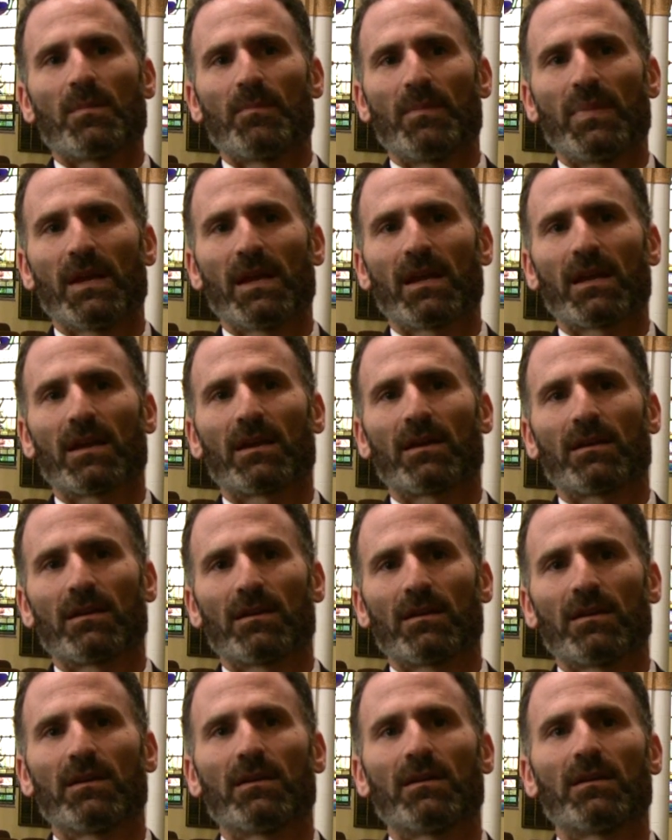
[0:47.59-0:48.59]

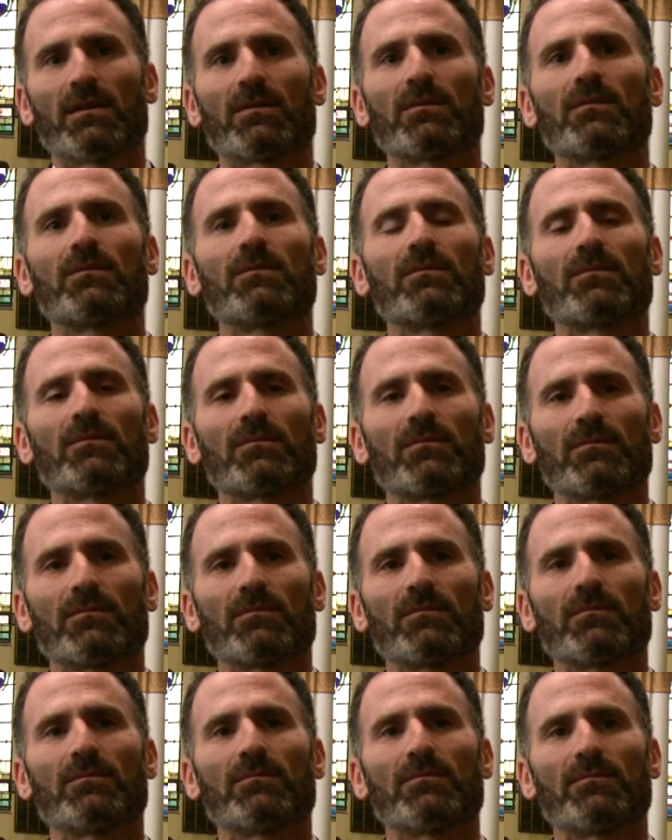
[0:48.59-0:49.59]
being
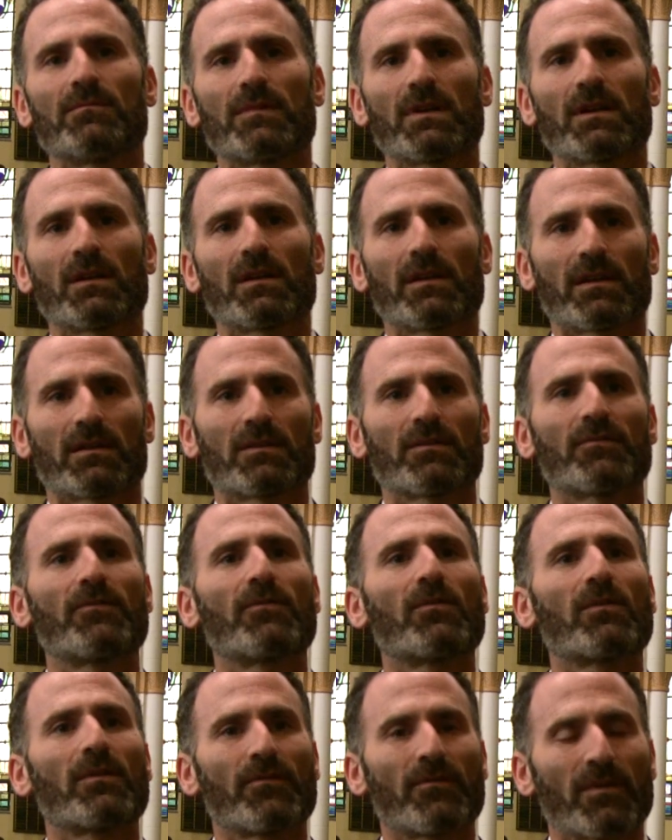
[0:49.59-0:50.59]
really at the
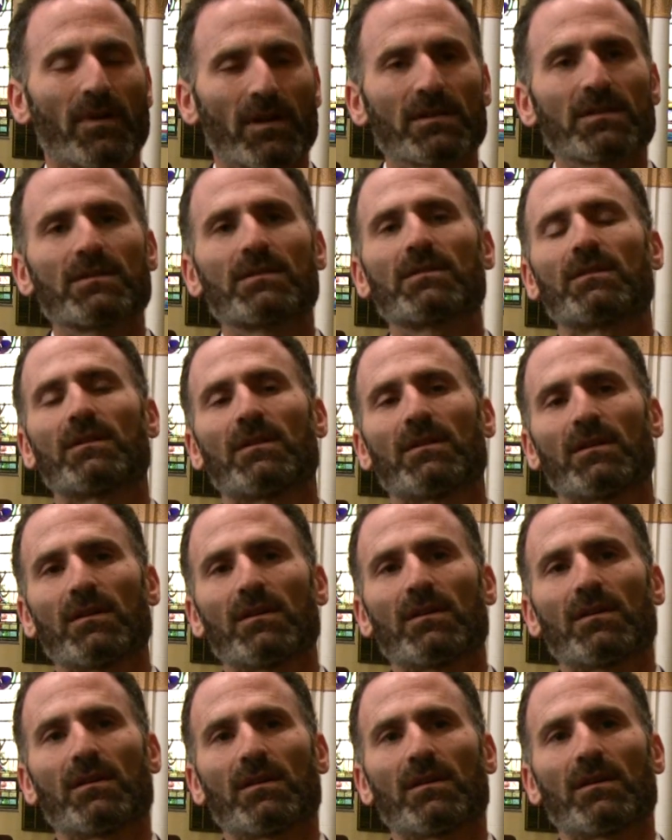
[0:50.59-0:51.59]
forefront
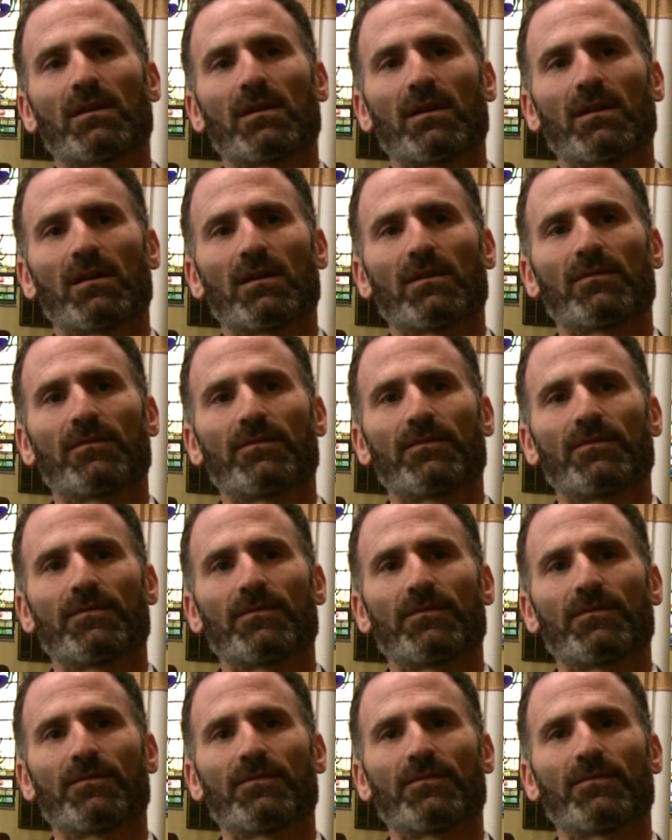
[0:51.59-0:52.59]
of
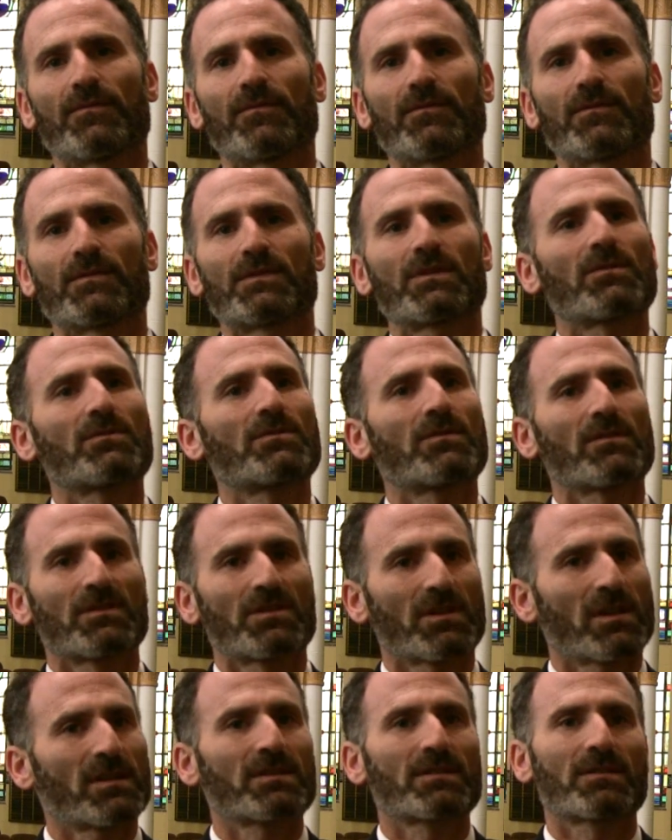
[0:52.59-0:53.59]
social
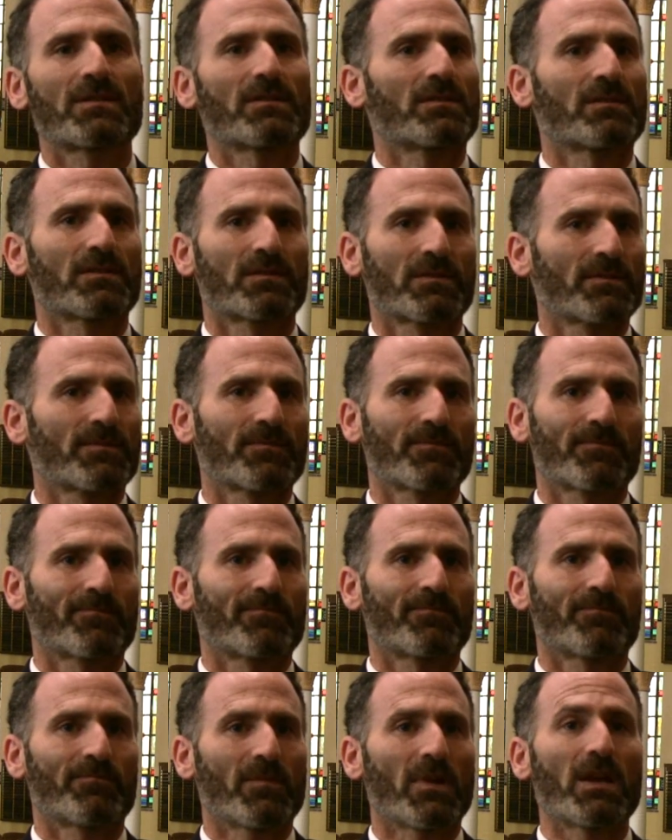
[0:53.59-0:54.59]
justice
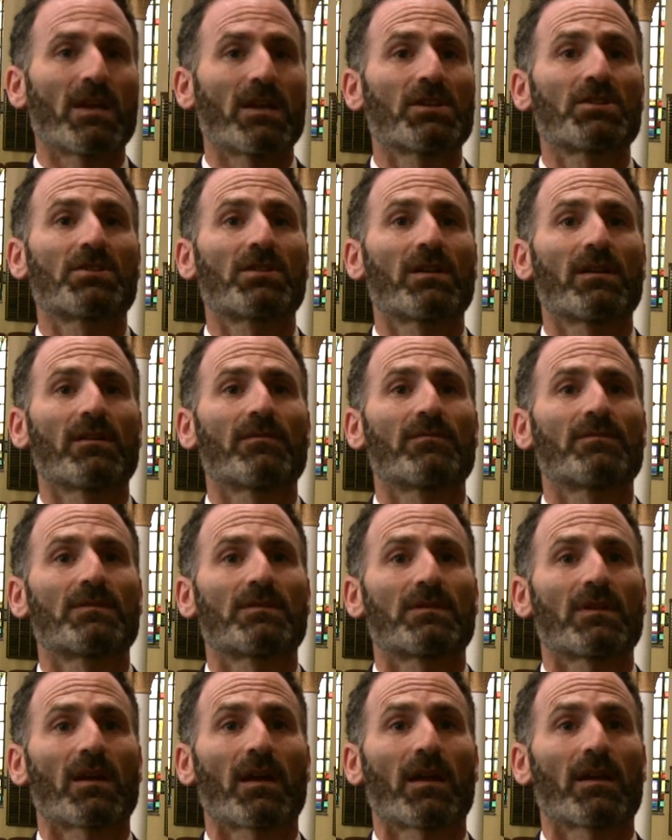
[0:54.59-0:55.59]

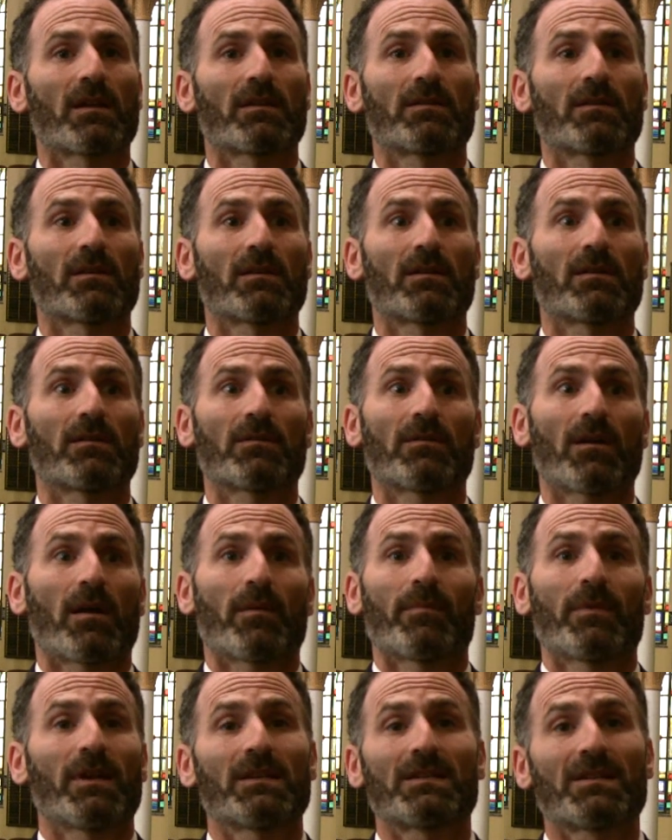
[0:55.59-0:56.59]
initiatives. And uh,
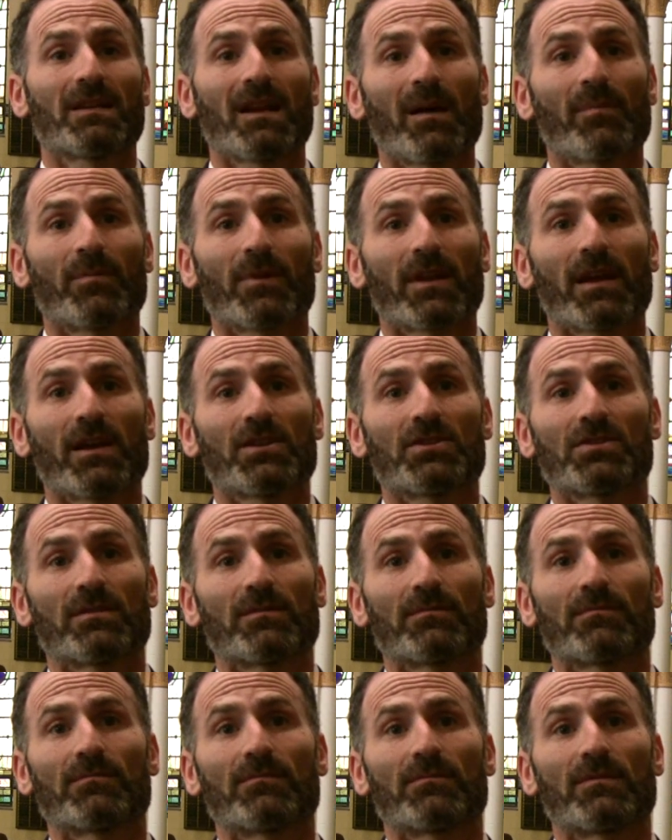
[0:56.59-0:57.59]
I mean, it's an
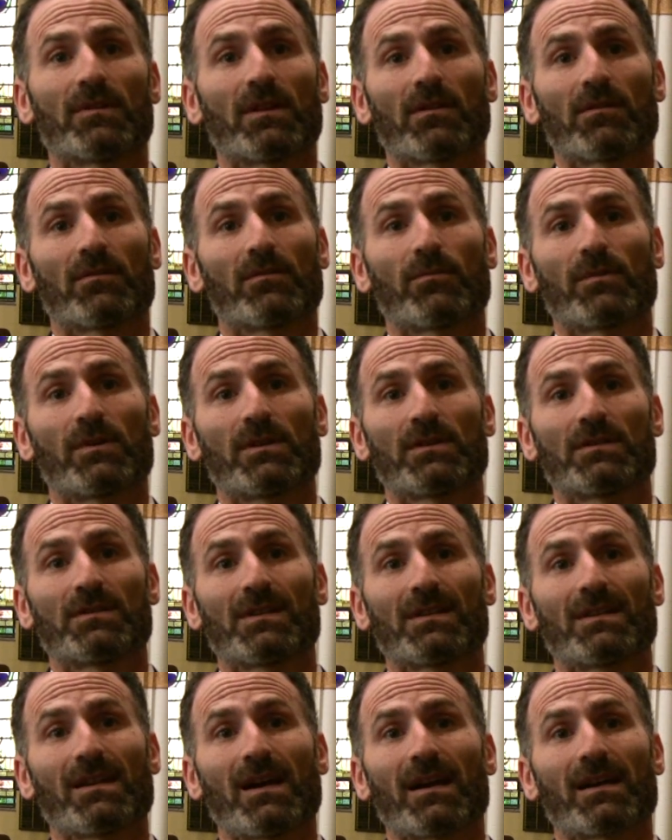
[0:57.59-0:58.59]
obligation. You know, the word
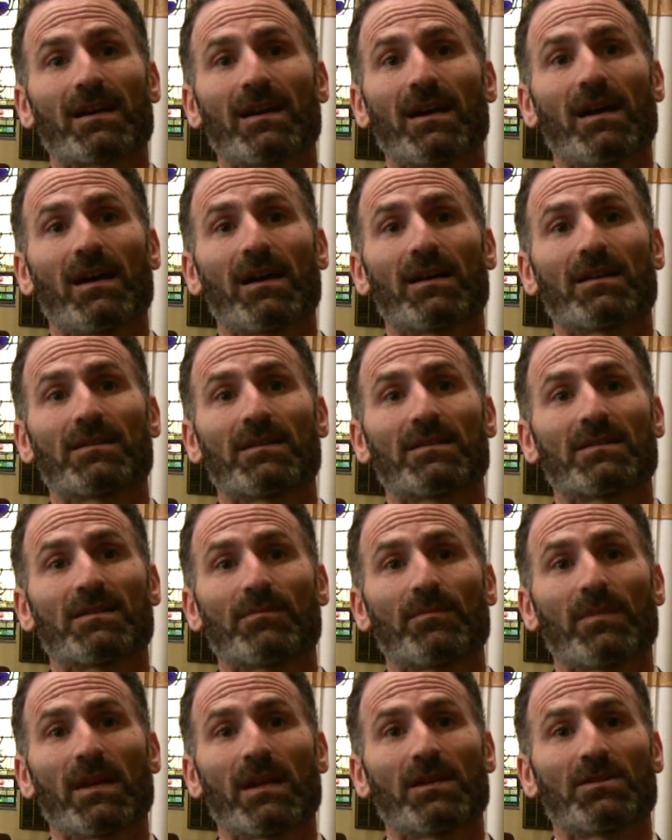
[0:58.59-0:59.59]
tzedakah
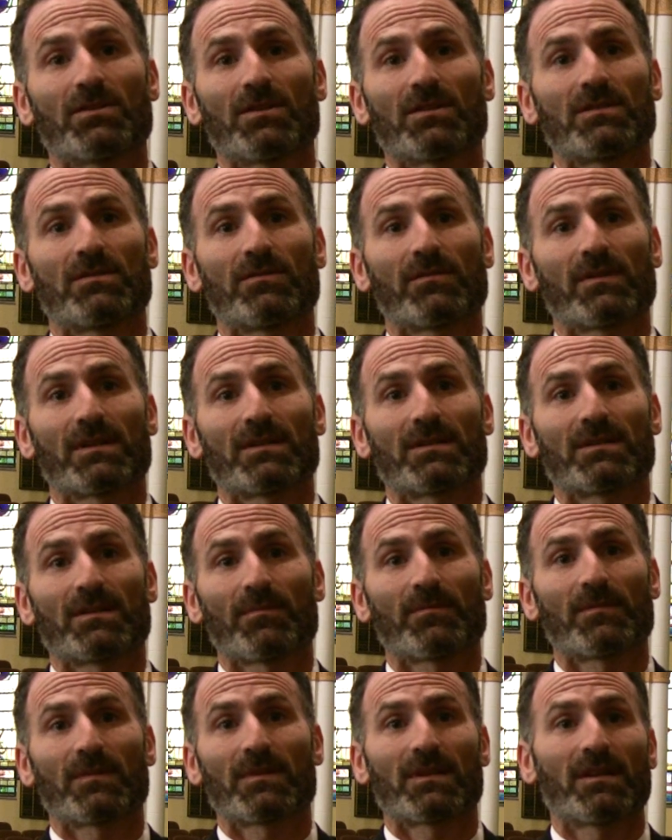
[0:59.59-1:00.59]
doesn't mean just doing
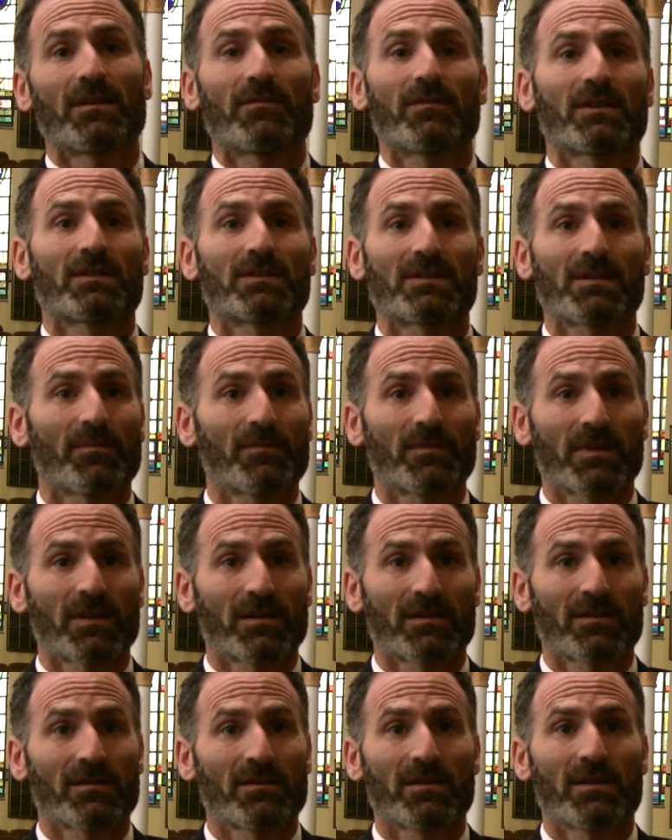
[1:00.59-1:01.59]
some, giving
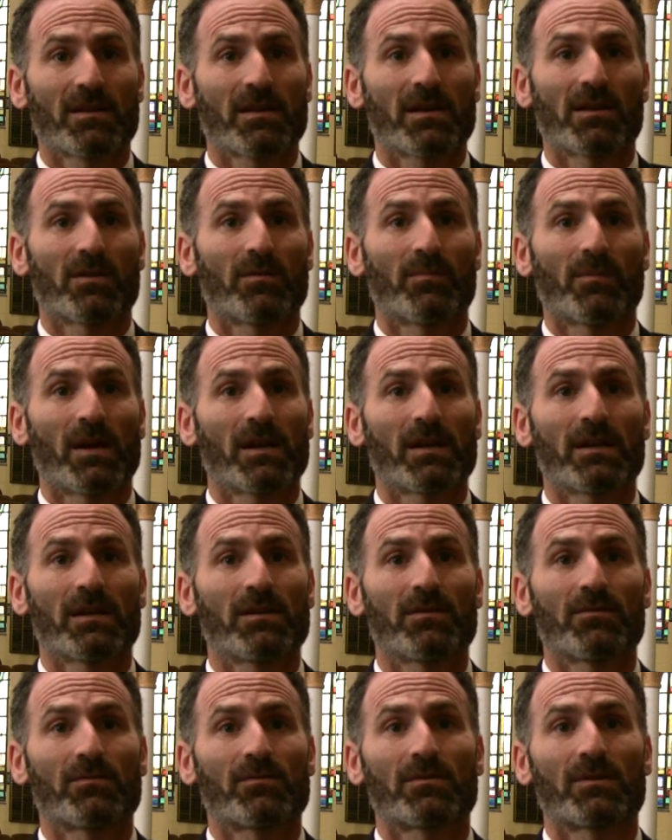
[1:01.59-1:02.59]
something, you know,
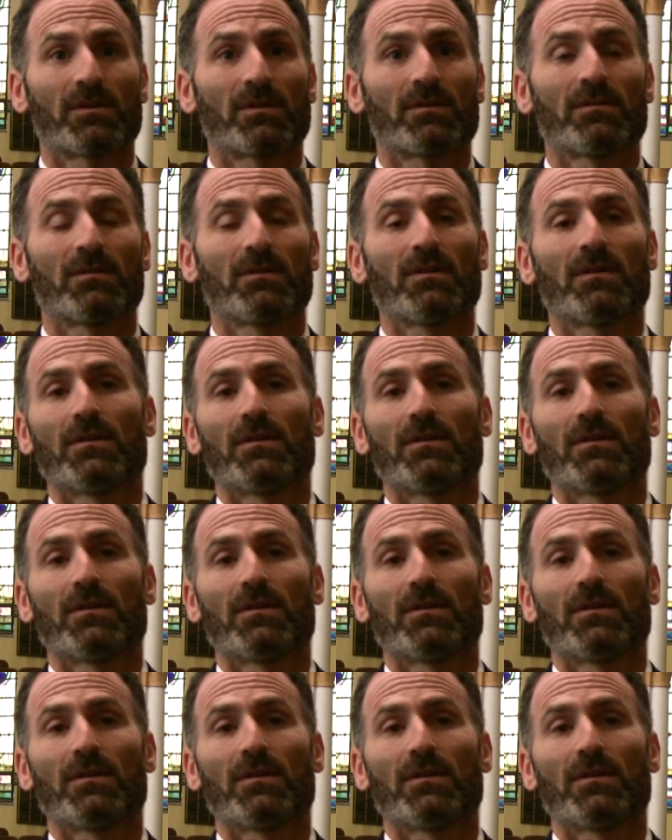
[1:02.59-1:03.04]
money or